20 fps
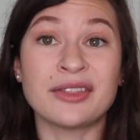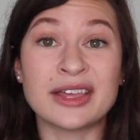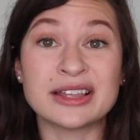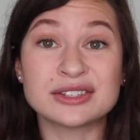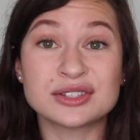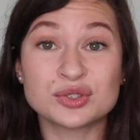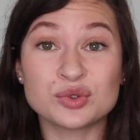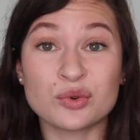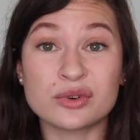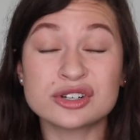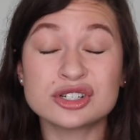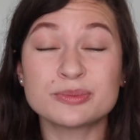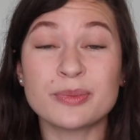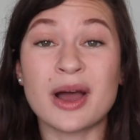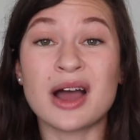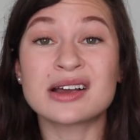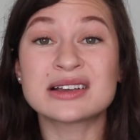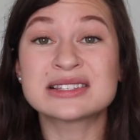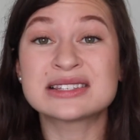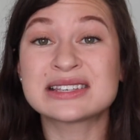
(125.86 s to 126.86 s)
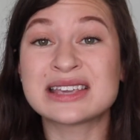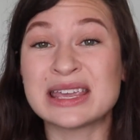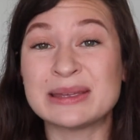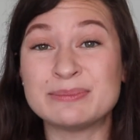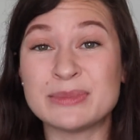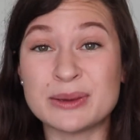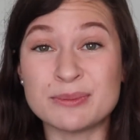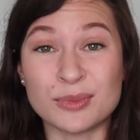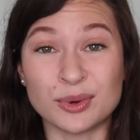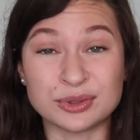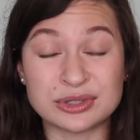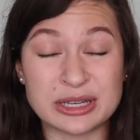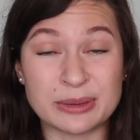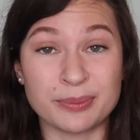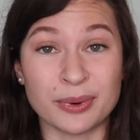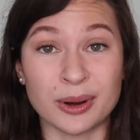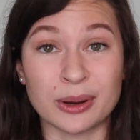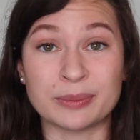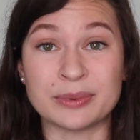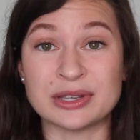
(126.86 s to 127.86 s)
that storage box can be
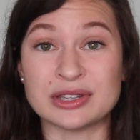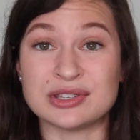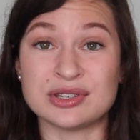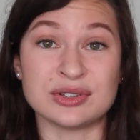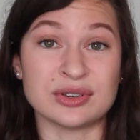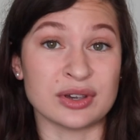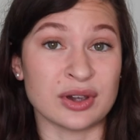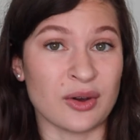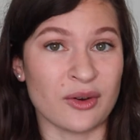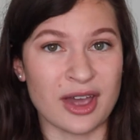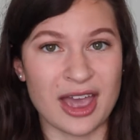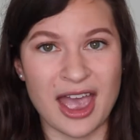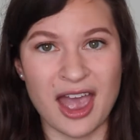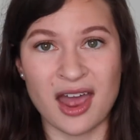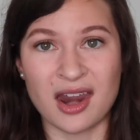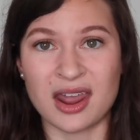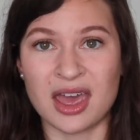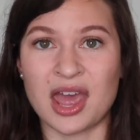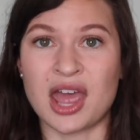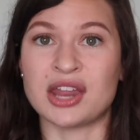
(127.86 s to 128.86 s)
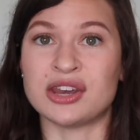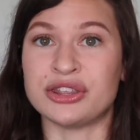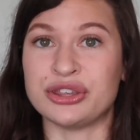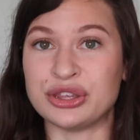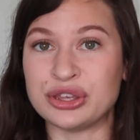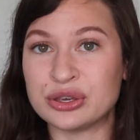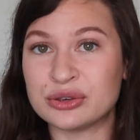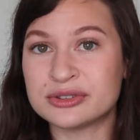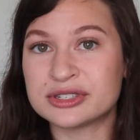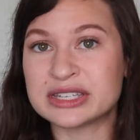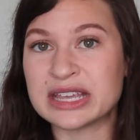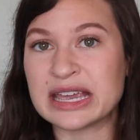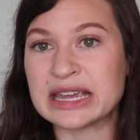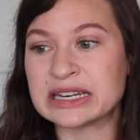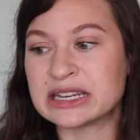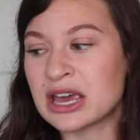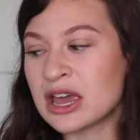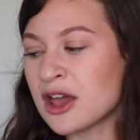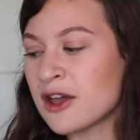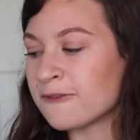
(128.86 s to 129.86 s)
multi-purpose. You can go ahead and use
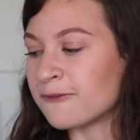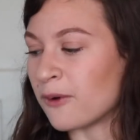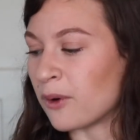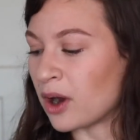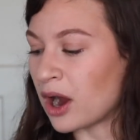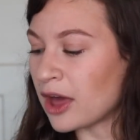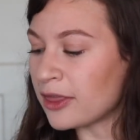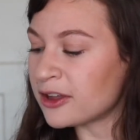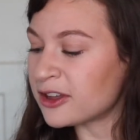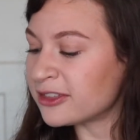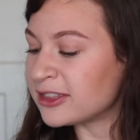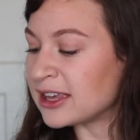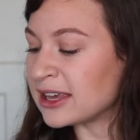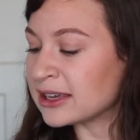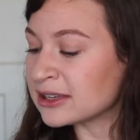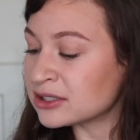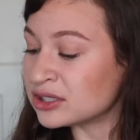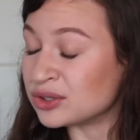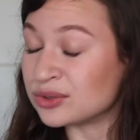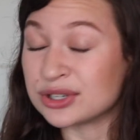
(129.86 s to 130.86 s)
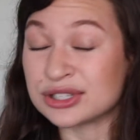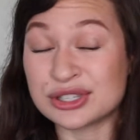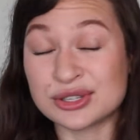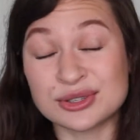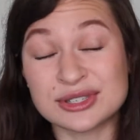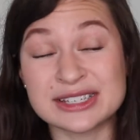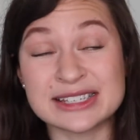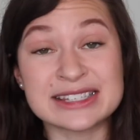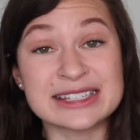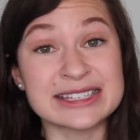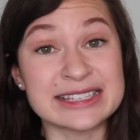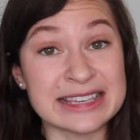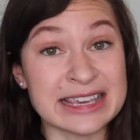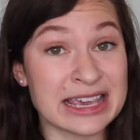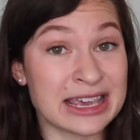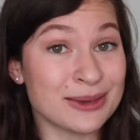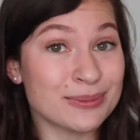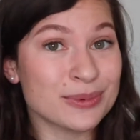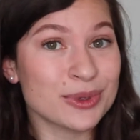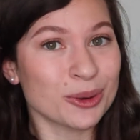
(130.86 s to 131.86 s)
it for other things. You can use it to
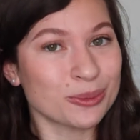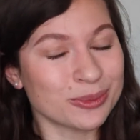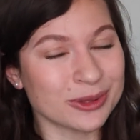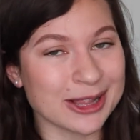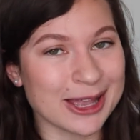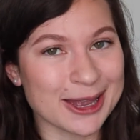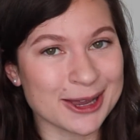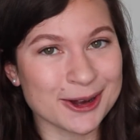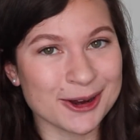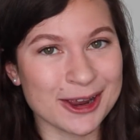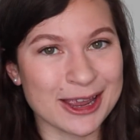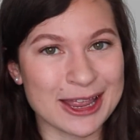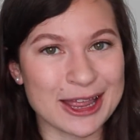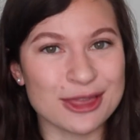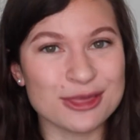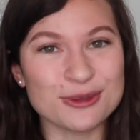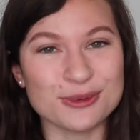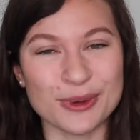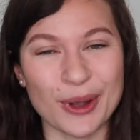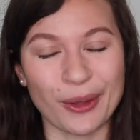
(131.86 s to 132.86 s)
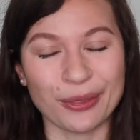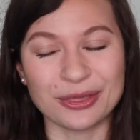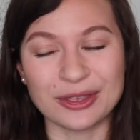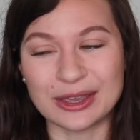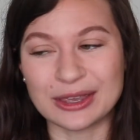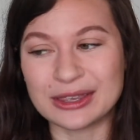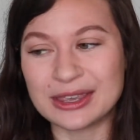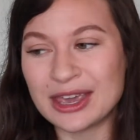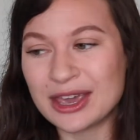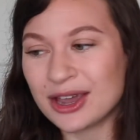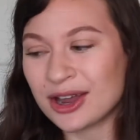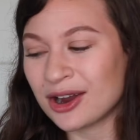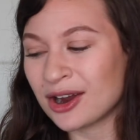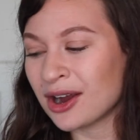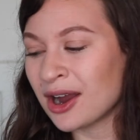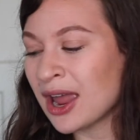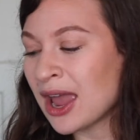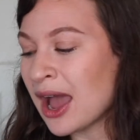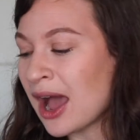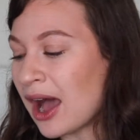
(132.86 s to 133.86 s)
keep your planner in throughout the year.
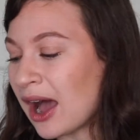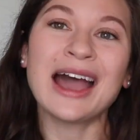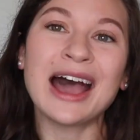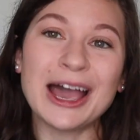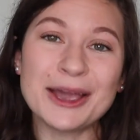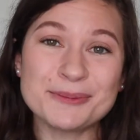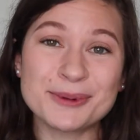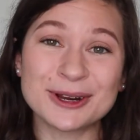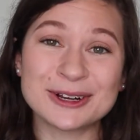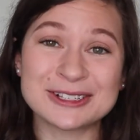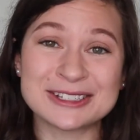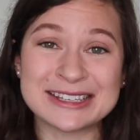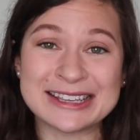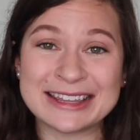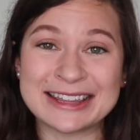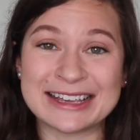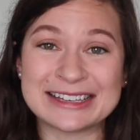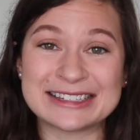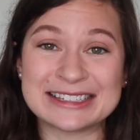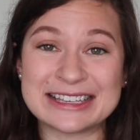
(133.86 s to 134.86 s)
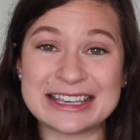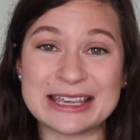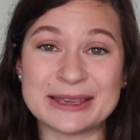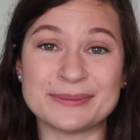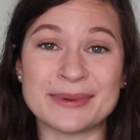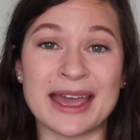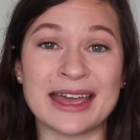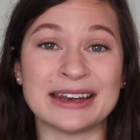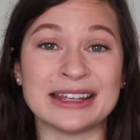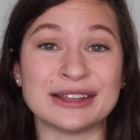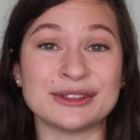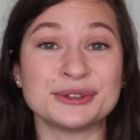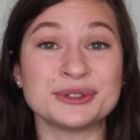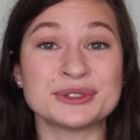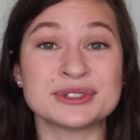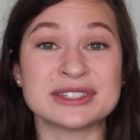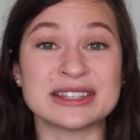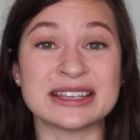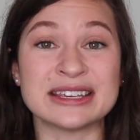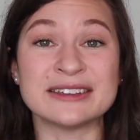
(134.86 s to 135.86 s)
I personally like to keep any
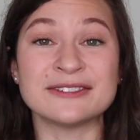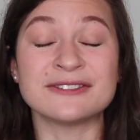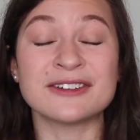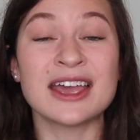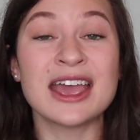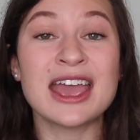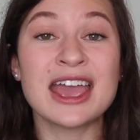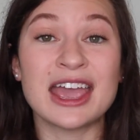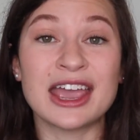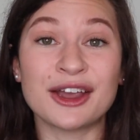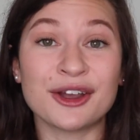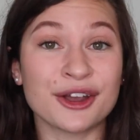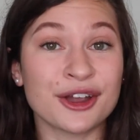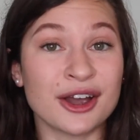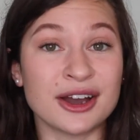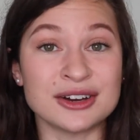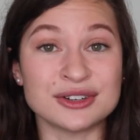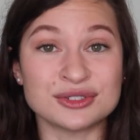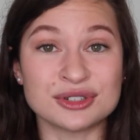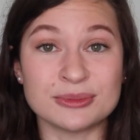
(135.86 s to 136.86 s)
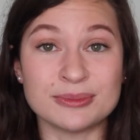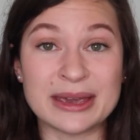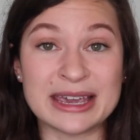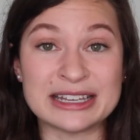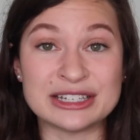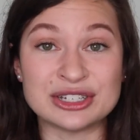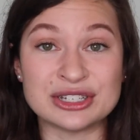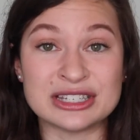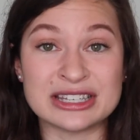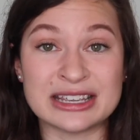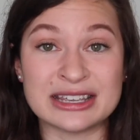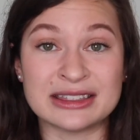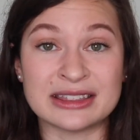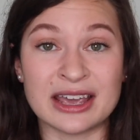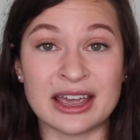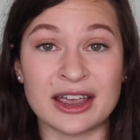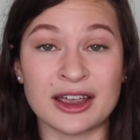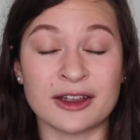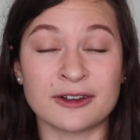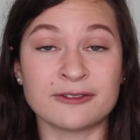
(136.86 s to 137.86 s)
loose leaf Erin Condren pages in
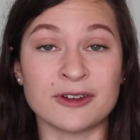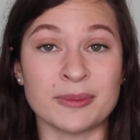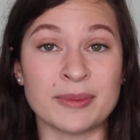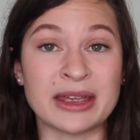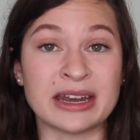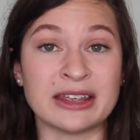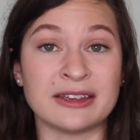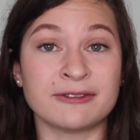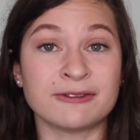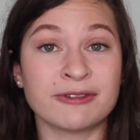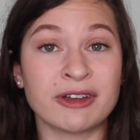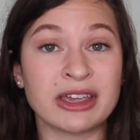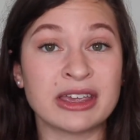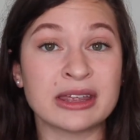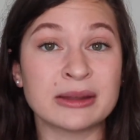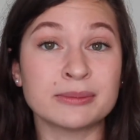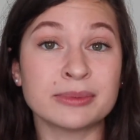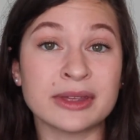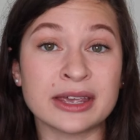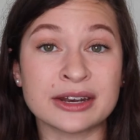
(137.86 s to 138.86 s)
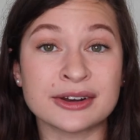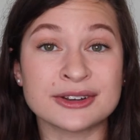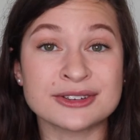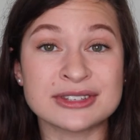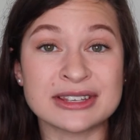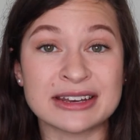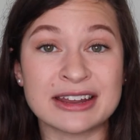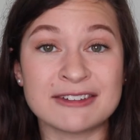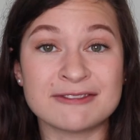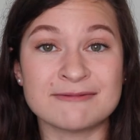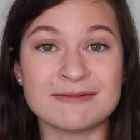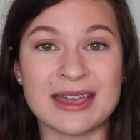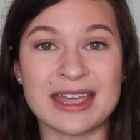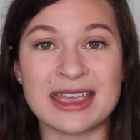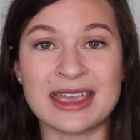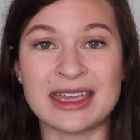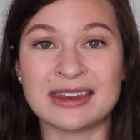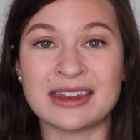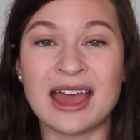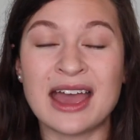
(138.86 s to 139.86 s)
there from any Franken planners that I've
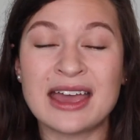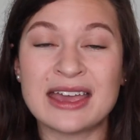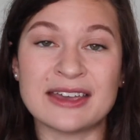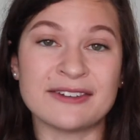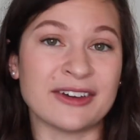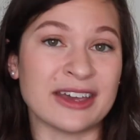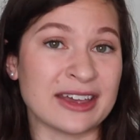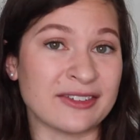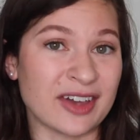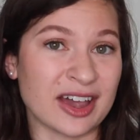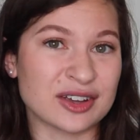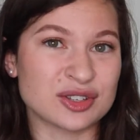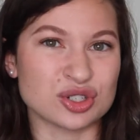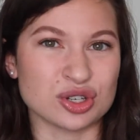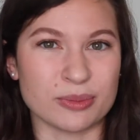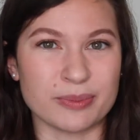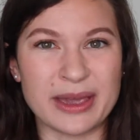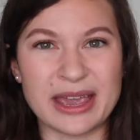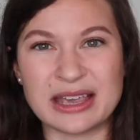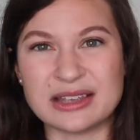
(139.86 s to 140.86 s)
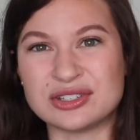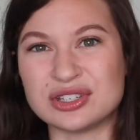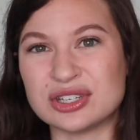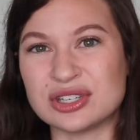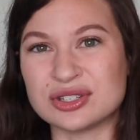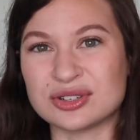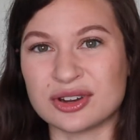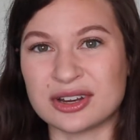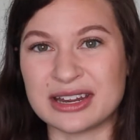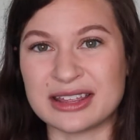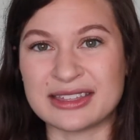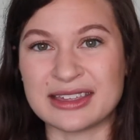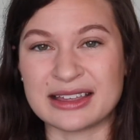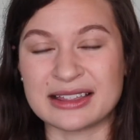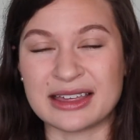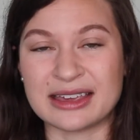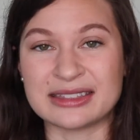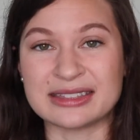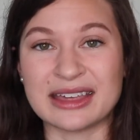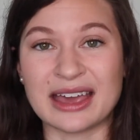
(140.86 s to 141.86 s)
made, if I have extra pages or anything
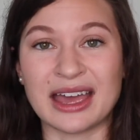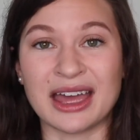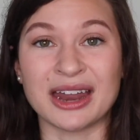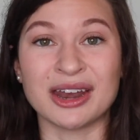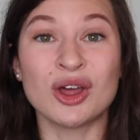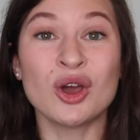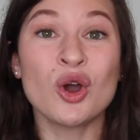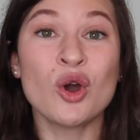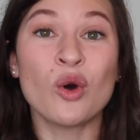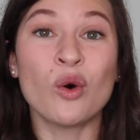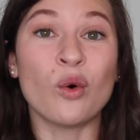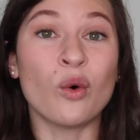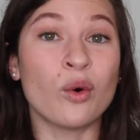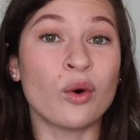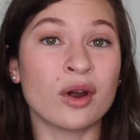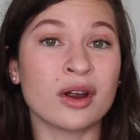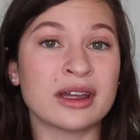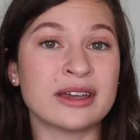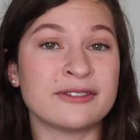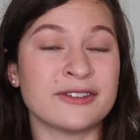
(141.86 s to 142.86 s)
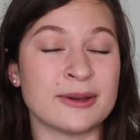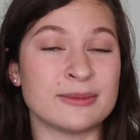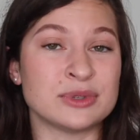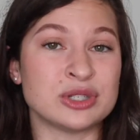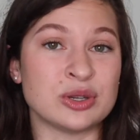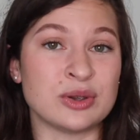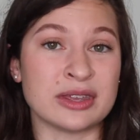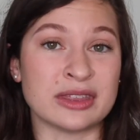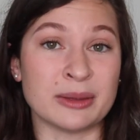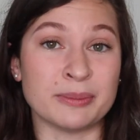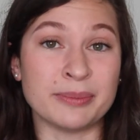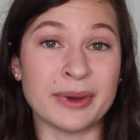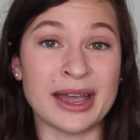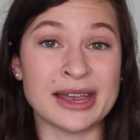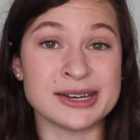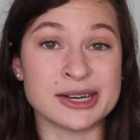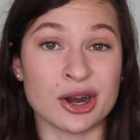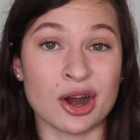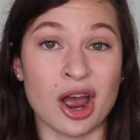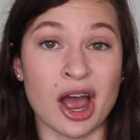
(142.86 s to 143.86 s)
like that. Or if I'm doing the
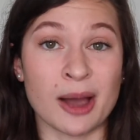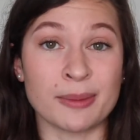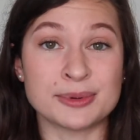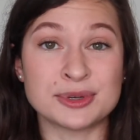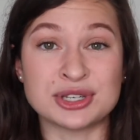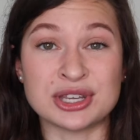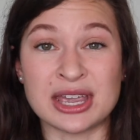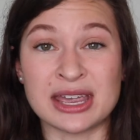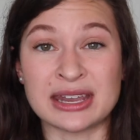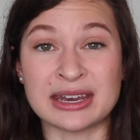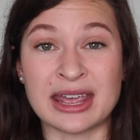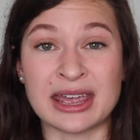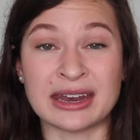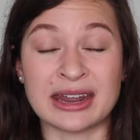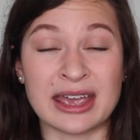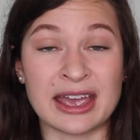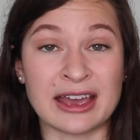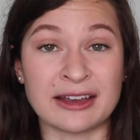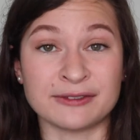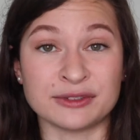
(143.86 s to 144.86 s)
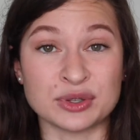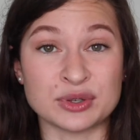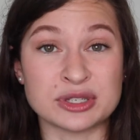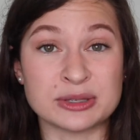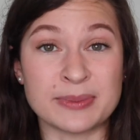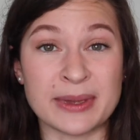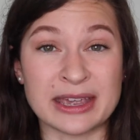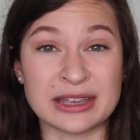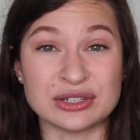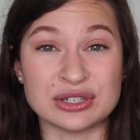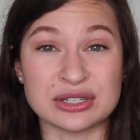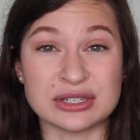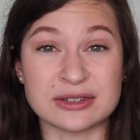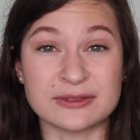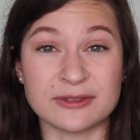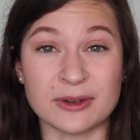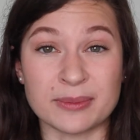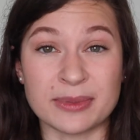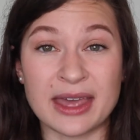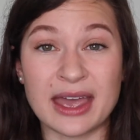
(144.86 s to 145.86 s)
binder option and I have loose pages
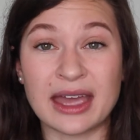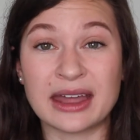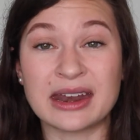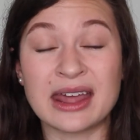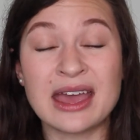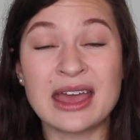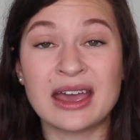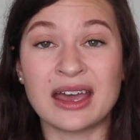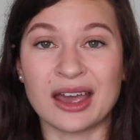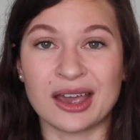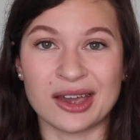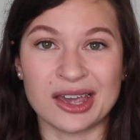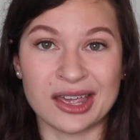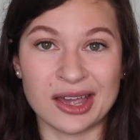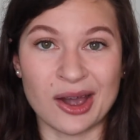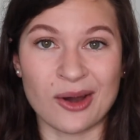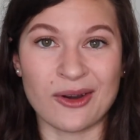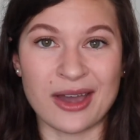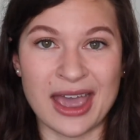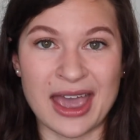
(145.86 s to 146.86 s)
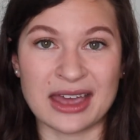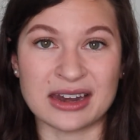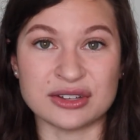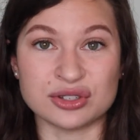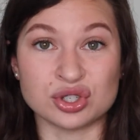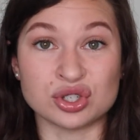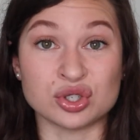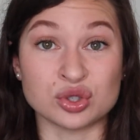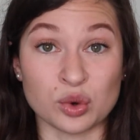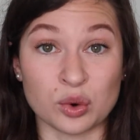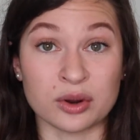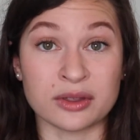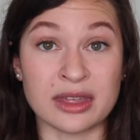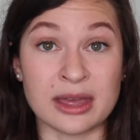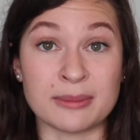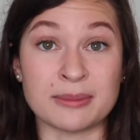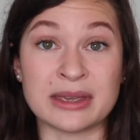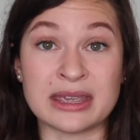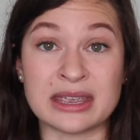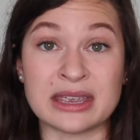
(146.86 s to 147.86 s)
from that, I can go ahead and store
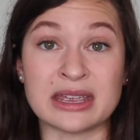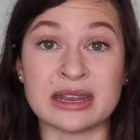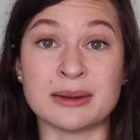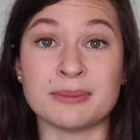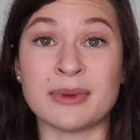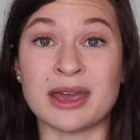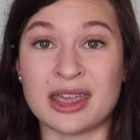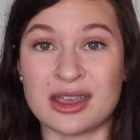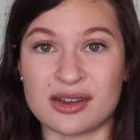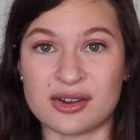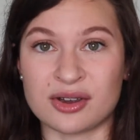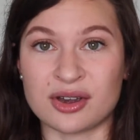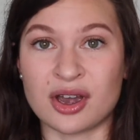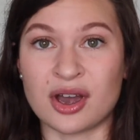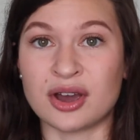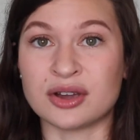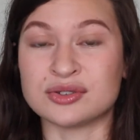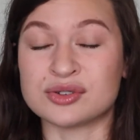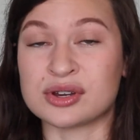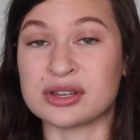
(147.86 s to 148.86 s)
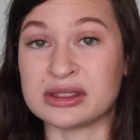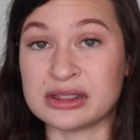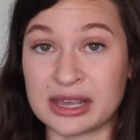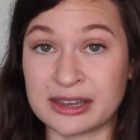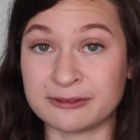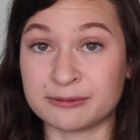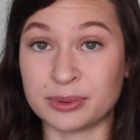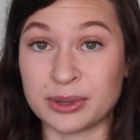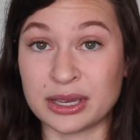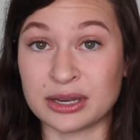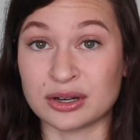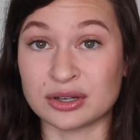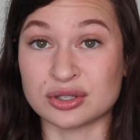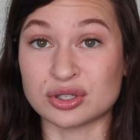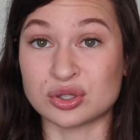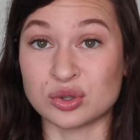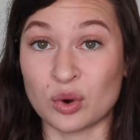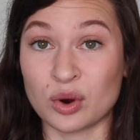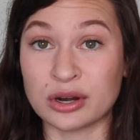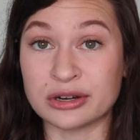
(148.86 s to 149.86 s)
them in my Erin Condren Life Planner
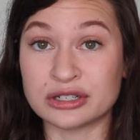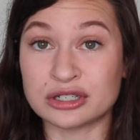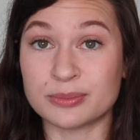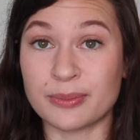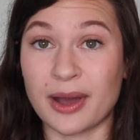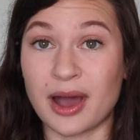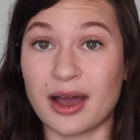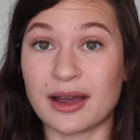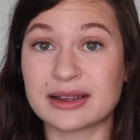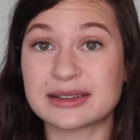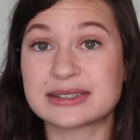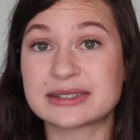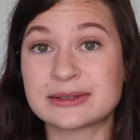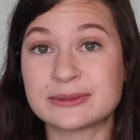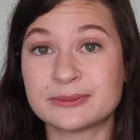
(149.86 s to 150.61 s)
storage box.